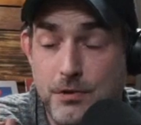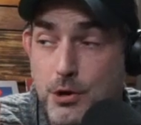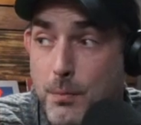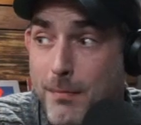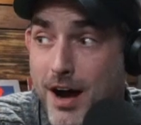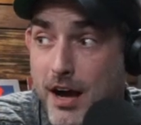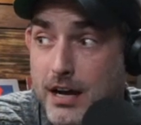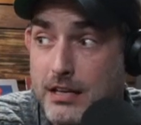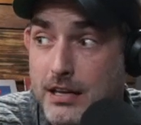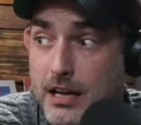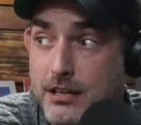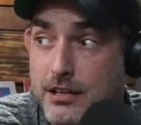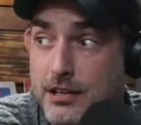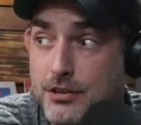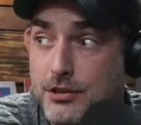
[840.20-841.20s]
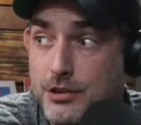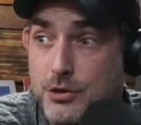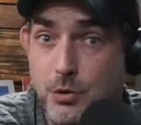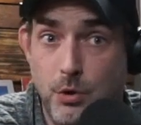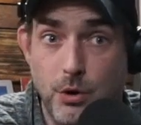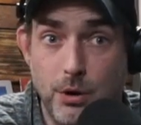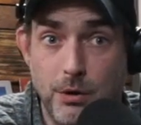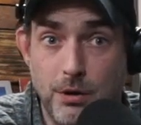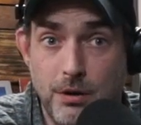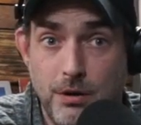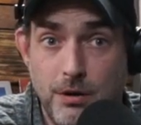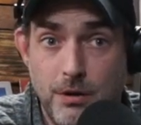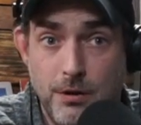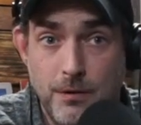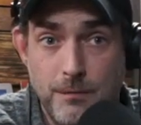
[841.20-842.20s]
over your mind, and then you're
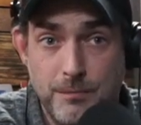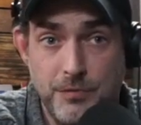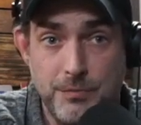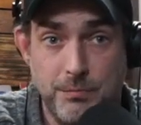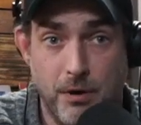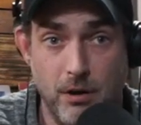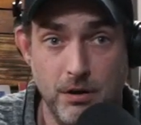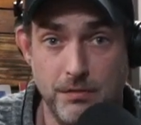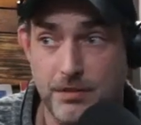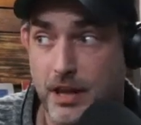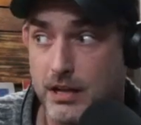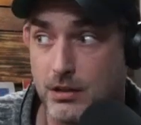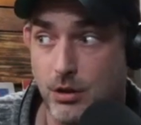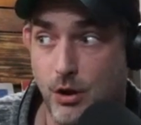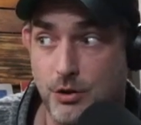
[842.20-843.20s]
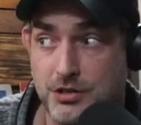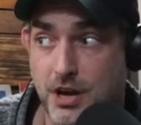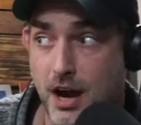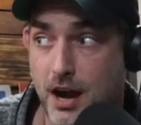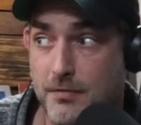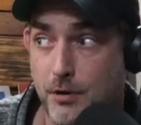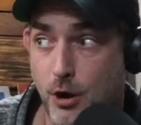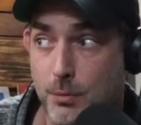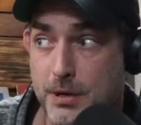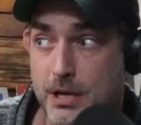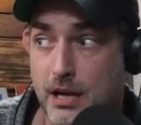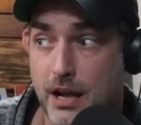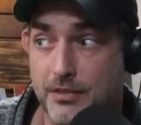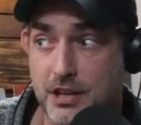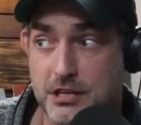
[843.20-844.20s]
part of like a large hive
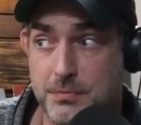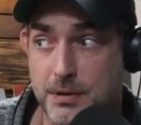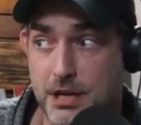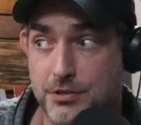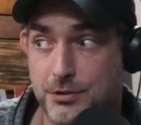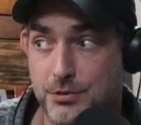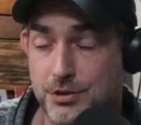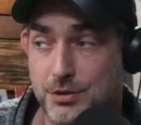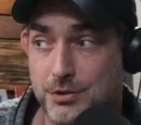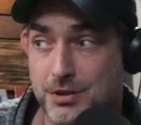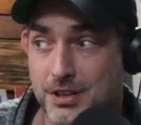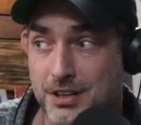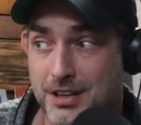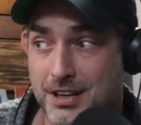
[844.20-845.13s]
army, and they speak through you,